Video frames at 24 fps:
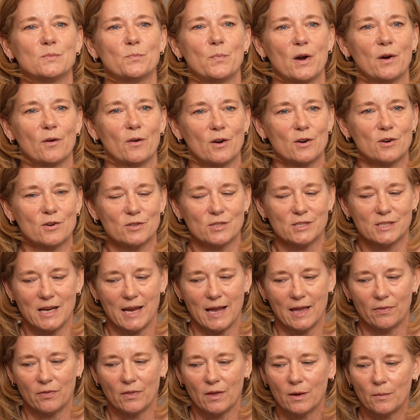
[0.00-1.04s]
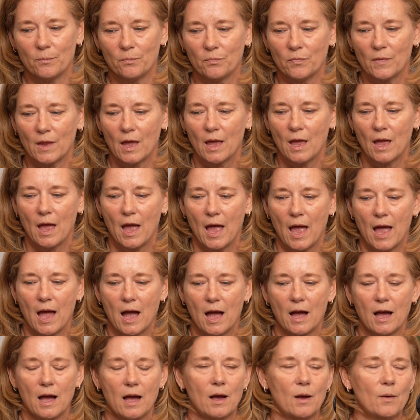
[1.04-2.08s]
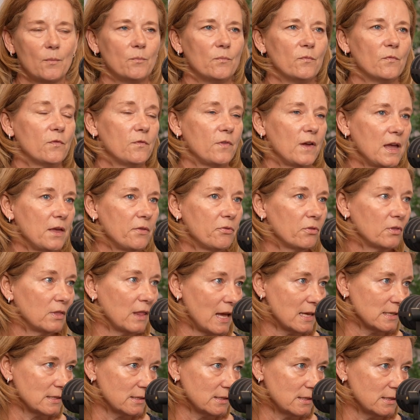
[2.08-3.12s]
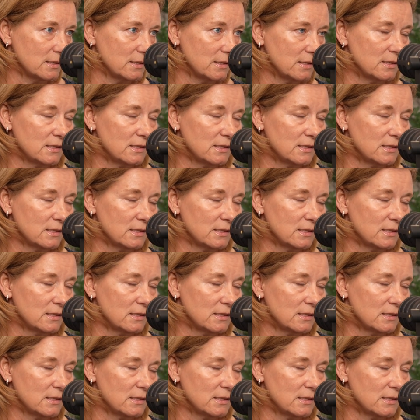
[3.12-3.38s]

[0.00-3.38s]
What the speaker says: better understand them, faith lessons,